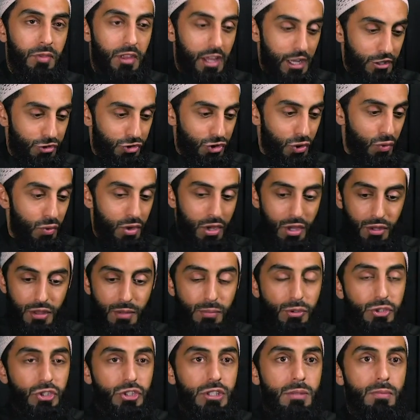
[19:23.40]
And so the
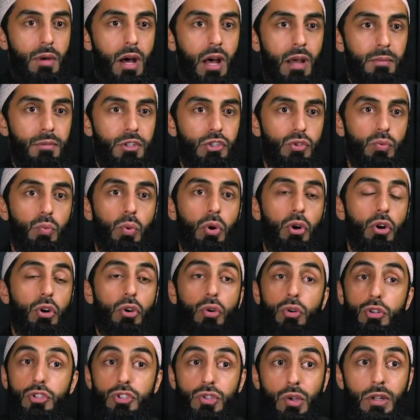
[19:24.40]
Muslim armies were
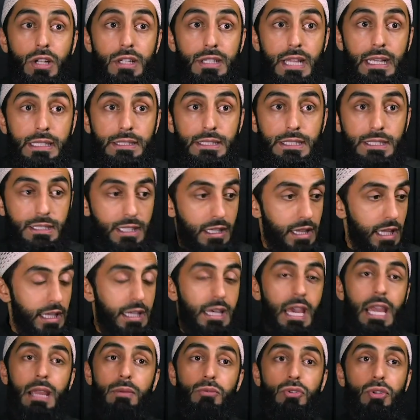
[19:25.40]
consolidated. They
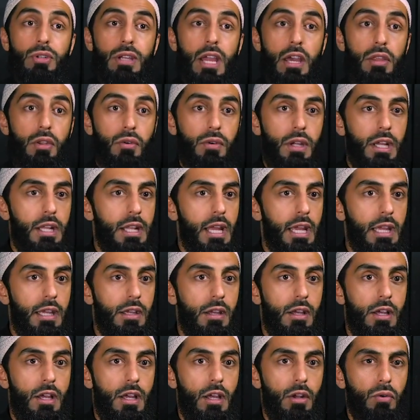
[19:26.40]
came together in a
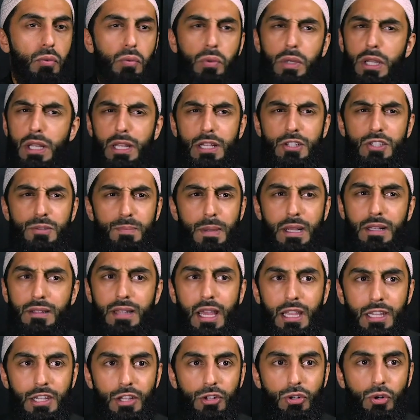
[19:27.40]
really
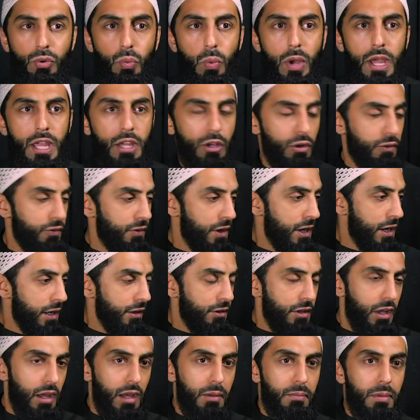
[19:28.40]
spectacular way of
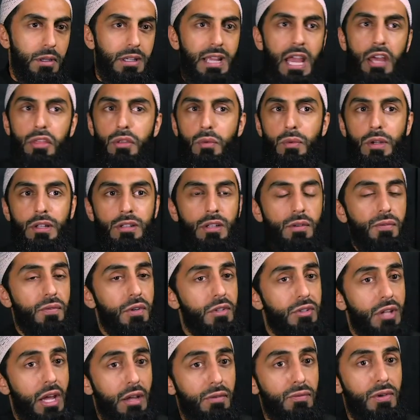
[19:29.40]
gathering
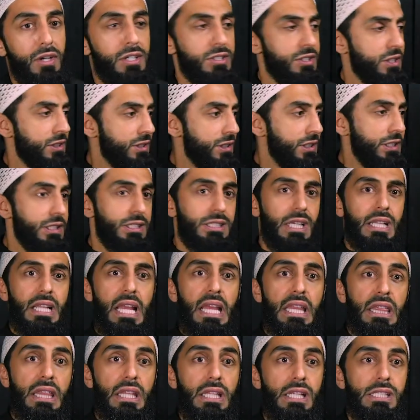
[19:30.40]
different diversities and
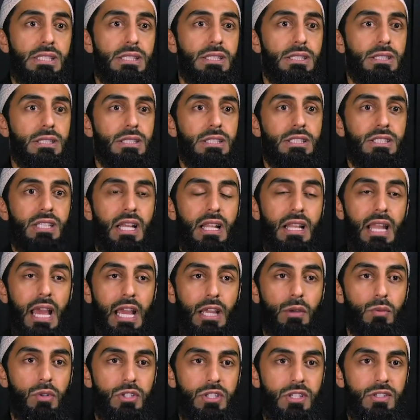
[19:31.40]
ethnicities and
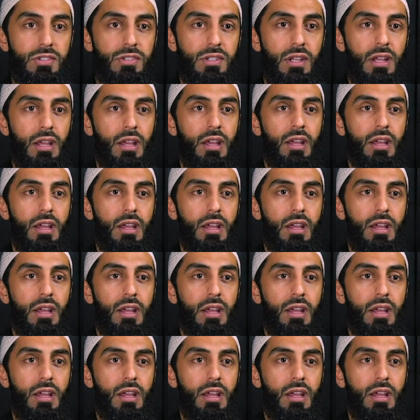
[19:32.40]
languages.